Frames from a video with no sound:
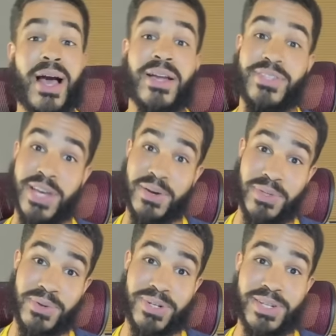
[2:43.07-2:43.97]
I
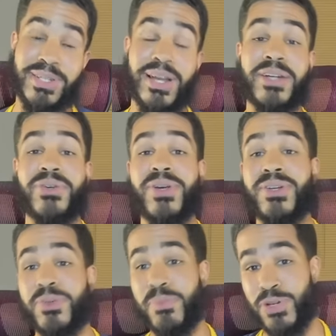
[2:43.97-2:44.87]
downloaded it, I
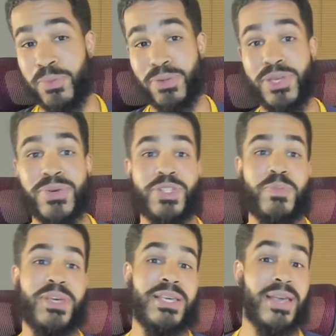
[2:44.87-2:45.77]
created a bootable
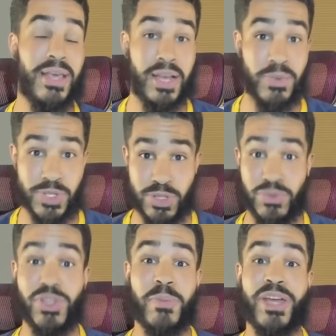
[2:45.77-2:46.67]
USB, and I was
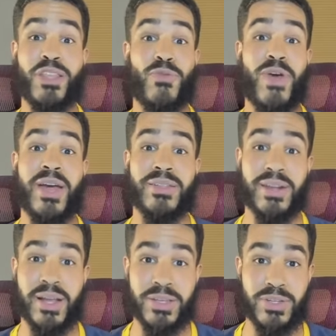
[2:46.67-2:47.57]
thrilled by the fact
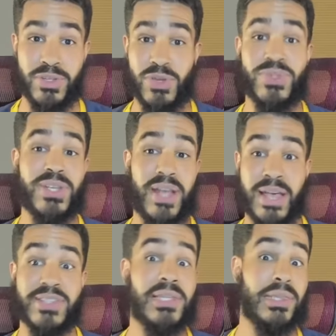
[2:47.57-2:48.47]
that I could use it
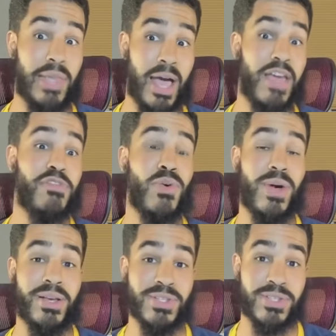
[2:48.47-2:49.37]
as a live
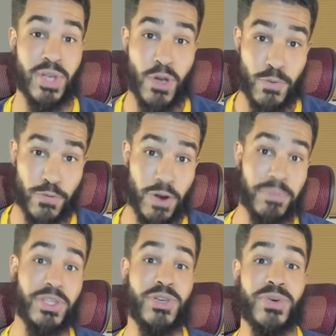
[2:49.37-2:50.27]
OS from
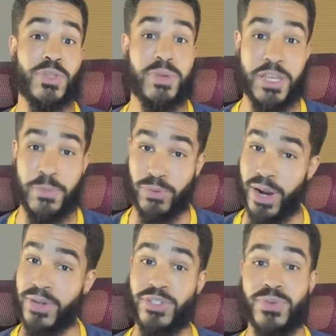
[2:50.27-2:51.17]
the USB
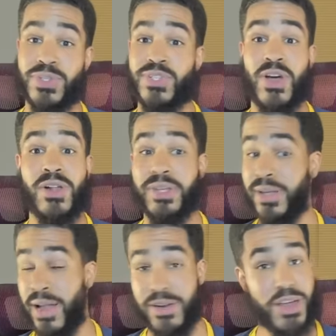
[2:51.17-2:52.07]
prior to installing.
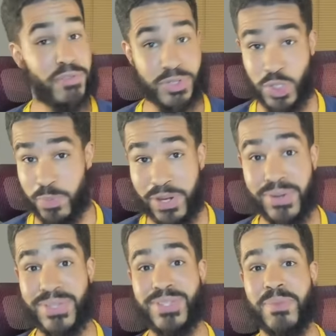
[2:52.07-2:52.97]
I never
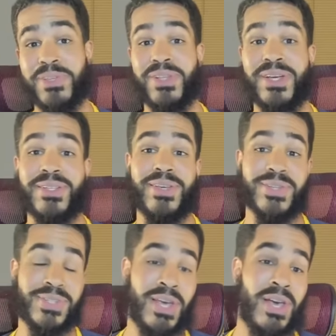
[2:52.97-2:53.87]
experienced something like
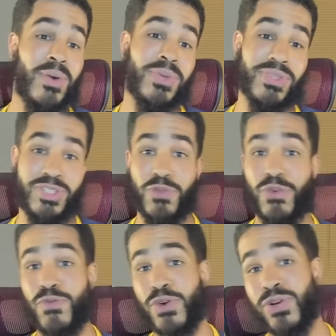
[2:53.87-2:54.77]
this with the
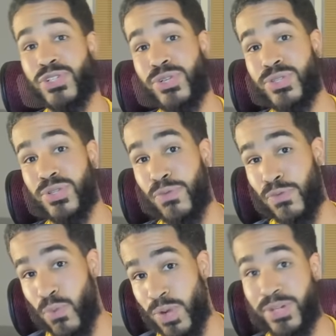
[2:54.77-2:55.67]
different versions
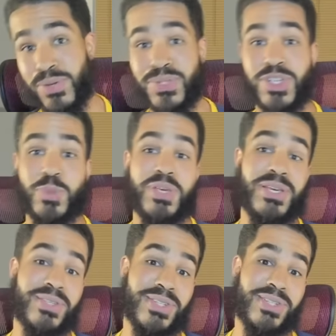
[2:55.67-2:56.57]
of Windows
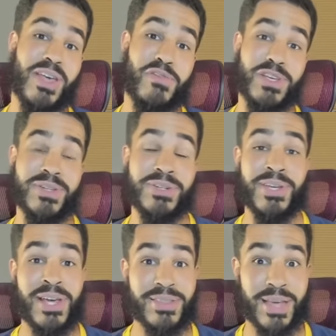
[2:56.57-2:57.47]
XP and 7
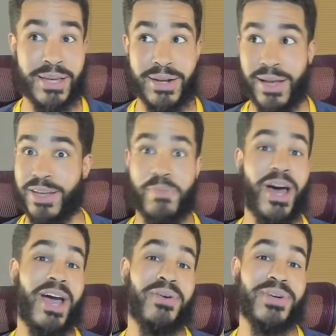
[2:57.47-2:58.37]
that I had
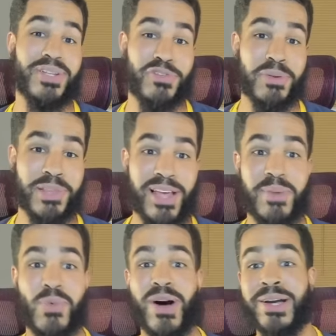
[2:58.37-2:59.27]
pirated from
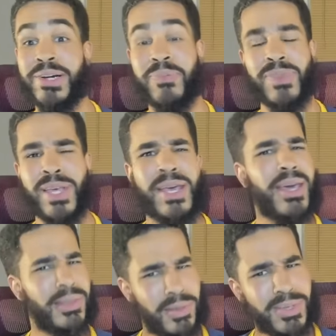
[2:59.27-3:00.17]
LimeWire.
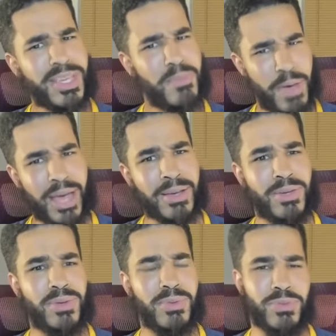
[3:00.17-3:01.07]
And looking back
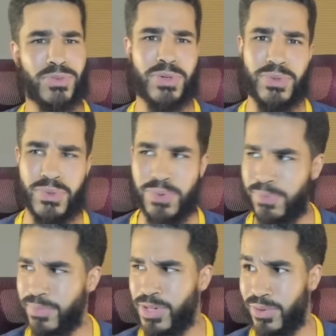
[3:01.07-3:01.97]
through,
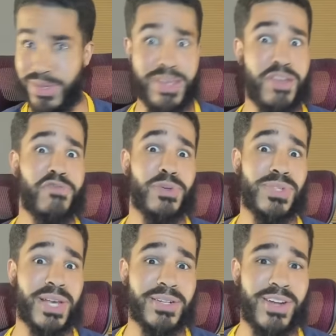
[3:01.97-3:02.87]
you know, the infosec